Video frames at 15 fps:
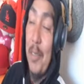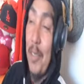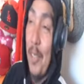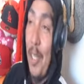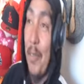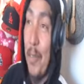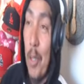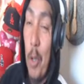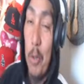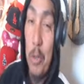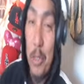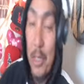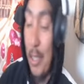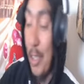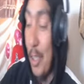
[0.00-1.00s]
types of
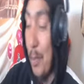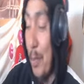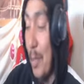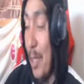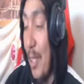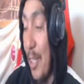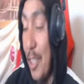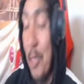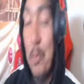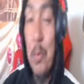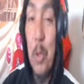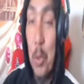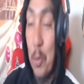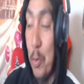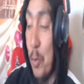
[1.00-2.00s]
cultures out there, man. And
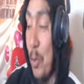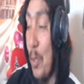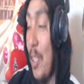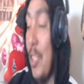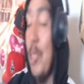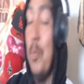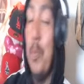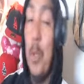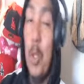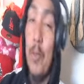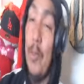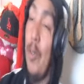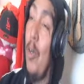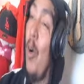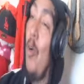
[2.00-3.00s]
it's beautiful. It's
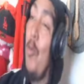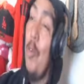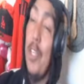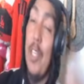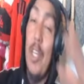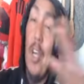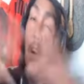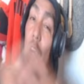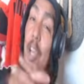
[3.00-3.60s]
beautiful. Hopefully they